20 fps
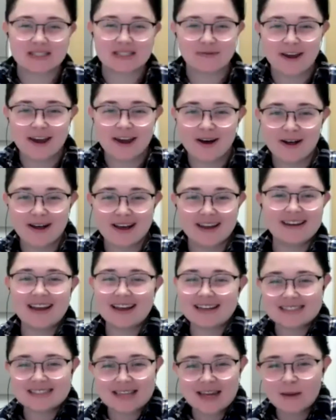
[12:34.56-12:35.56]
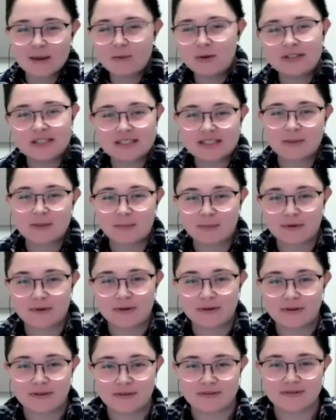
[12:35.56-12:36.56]
fail. And next time you just
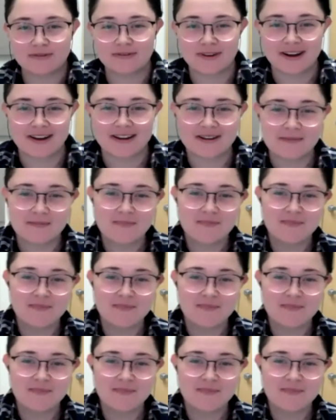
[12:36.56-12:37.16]
improve, right?